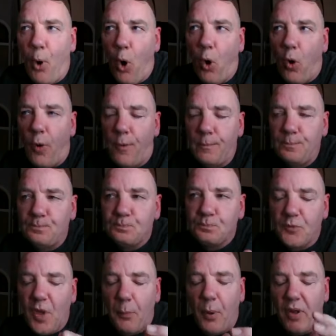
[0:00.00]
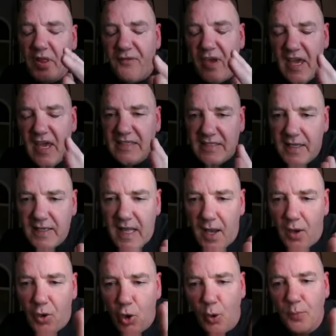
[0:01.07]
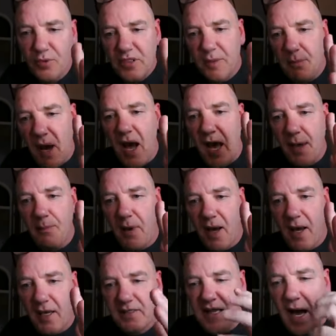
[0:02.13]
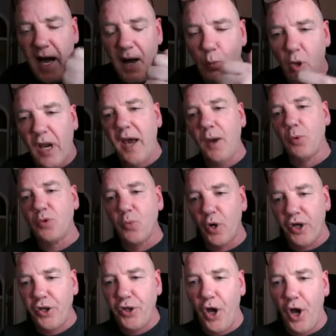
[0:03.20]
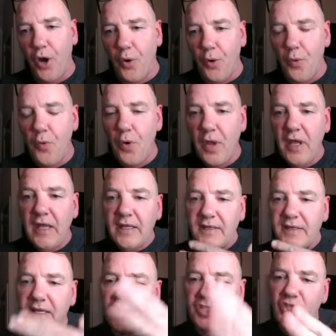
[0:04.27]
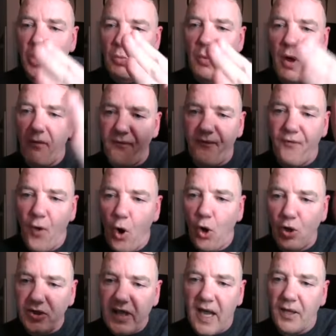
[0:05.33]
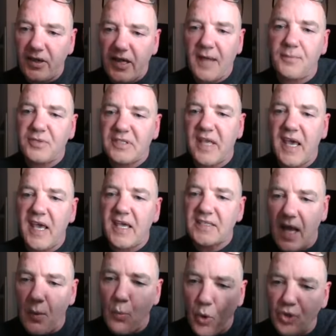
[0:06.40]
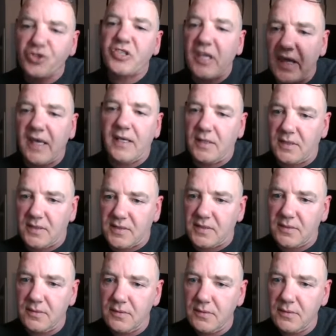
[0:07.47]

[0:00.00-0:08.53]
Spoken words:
But the first thing that comes to my mind, what I would want to know, did someone fall down them stairs and was they killed?